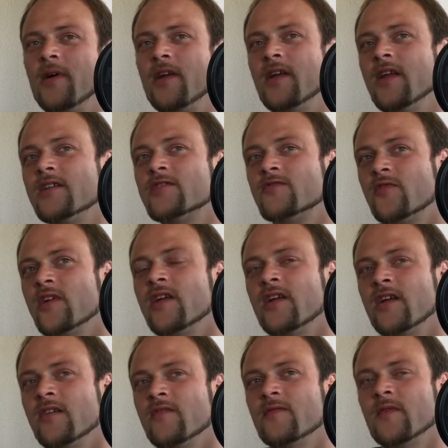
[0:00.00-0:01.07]
But it is
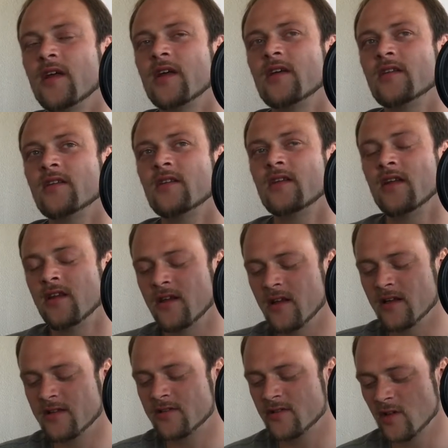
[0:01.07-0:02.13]
really
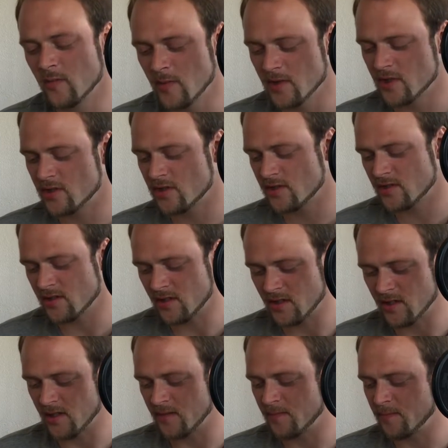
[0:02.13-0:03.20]
there's so much
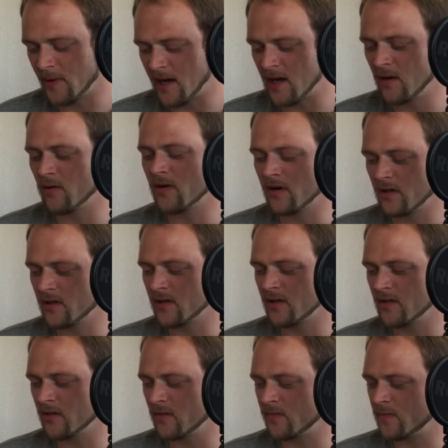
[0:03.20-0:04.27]
power
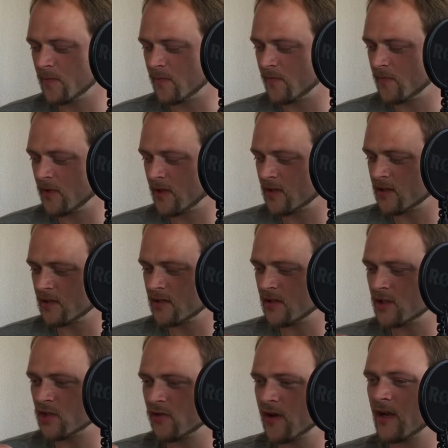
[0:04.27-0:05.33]
and of this
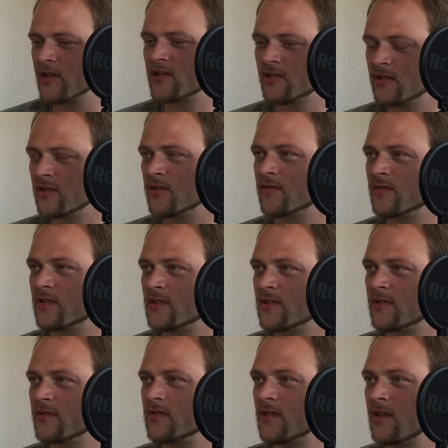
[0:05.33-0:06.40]
attraction to
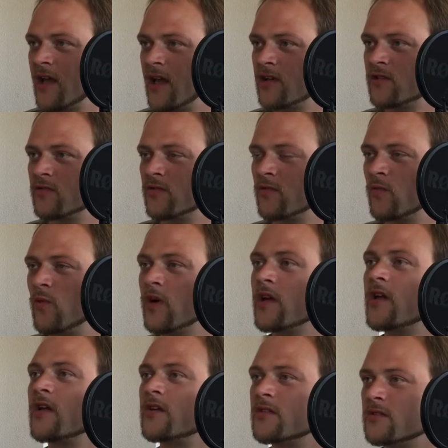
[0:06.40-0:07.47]
the actual
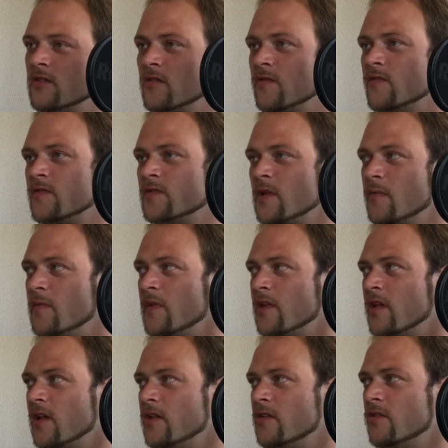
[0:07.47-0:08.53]
workings of something
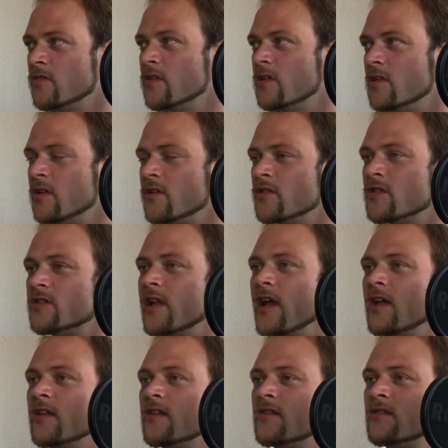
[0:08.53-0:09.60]
that you didn't
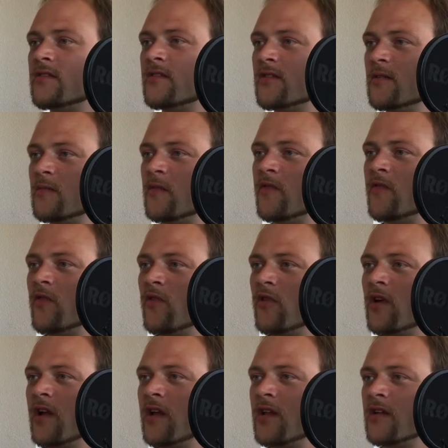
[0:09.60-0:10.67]
understand
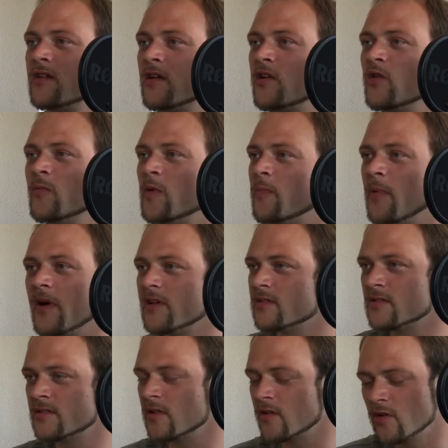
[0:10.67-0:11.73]
before. Like
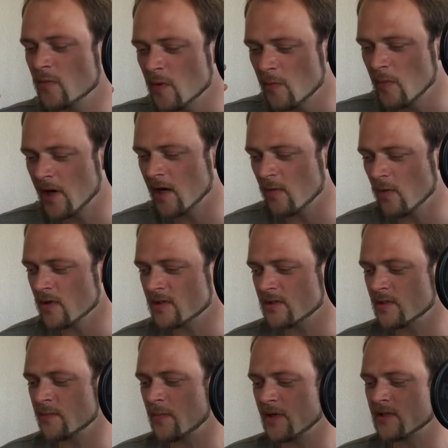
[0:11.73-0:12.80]
the human brain wants
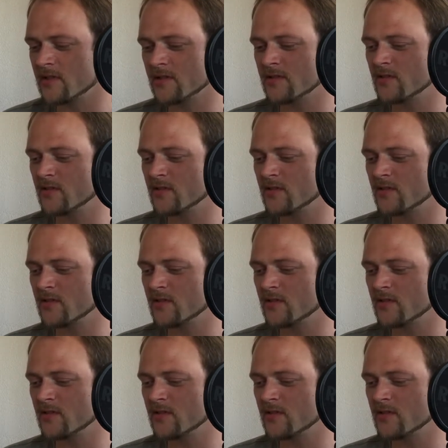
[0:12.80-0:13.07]
the puzzles.